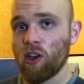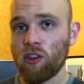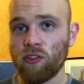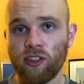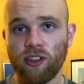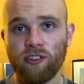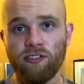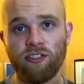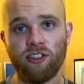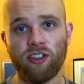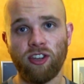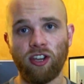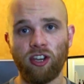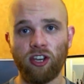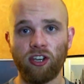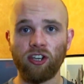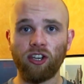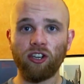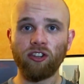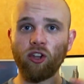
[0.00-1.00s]
This
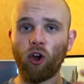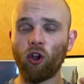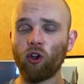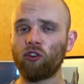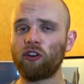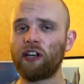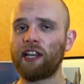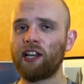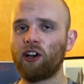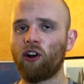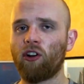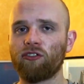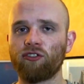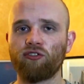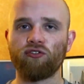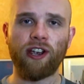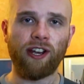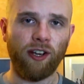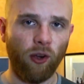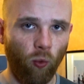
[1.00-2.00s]
can not only cause
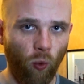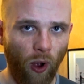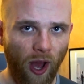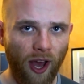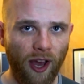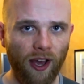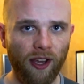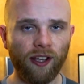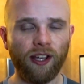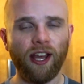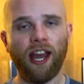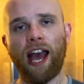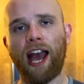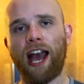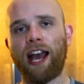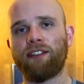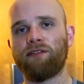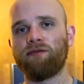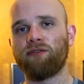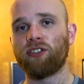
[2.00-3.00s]
greater wear
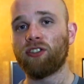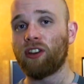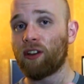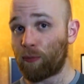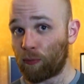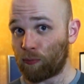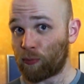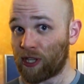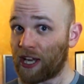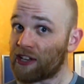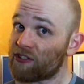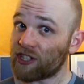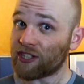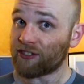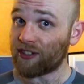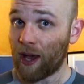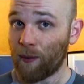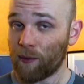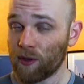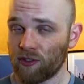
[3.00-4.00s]
and potentially
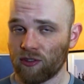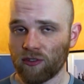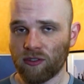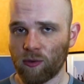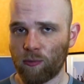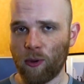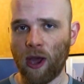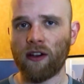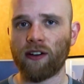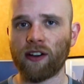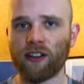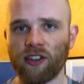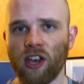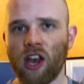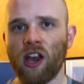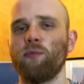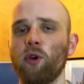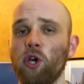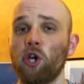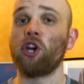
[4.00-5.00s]
damage the bearings,
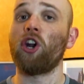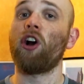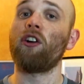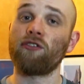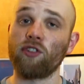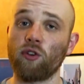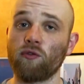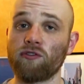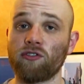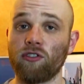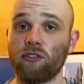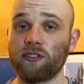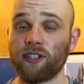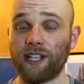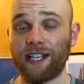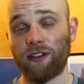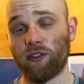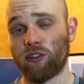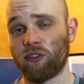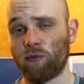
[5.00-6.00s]
but can also result
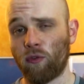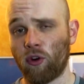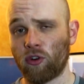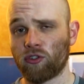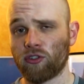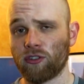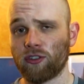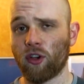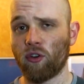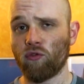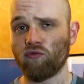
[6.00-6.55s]
in unwanted